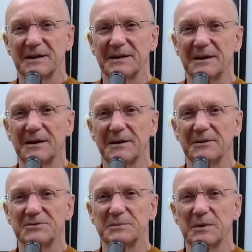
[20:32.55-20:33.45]

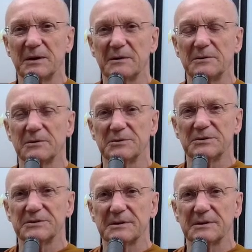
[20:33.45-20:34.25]
Ajahn Munindo, just,